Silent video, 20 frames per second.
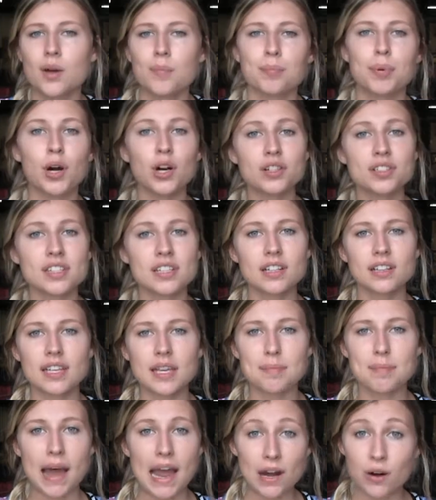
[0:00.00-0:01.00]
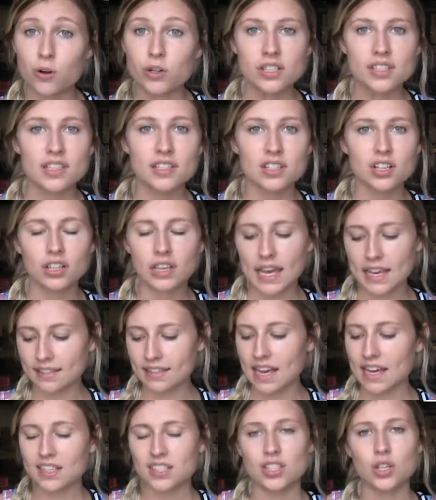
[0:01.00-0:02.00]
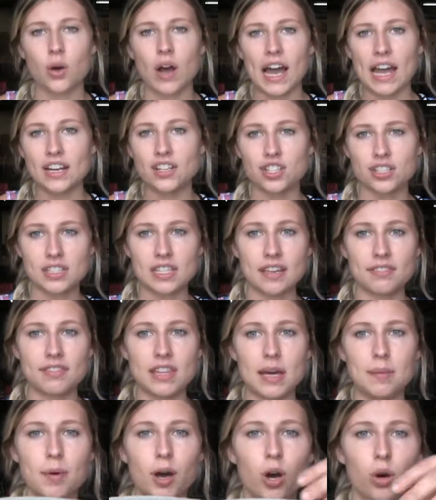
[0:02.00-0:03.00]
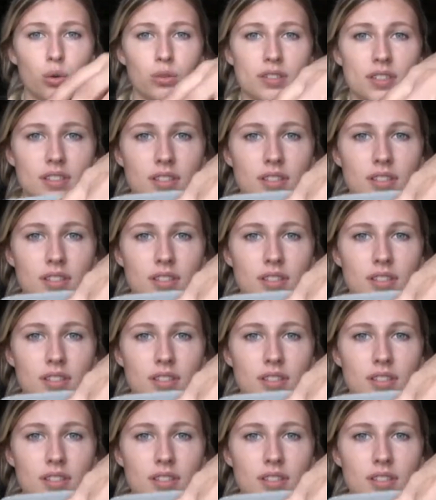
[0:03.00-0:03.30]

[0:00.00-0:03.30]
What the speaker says: personally my horses are like that, so I just give them oats.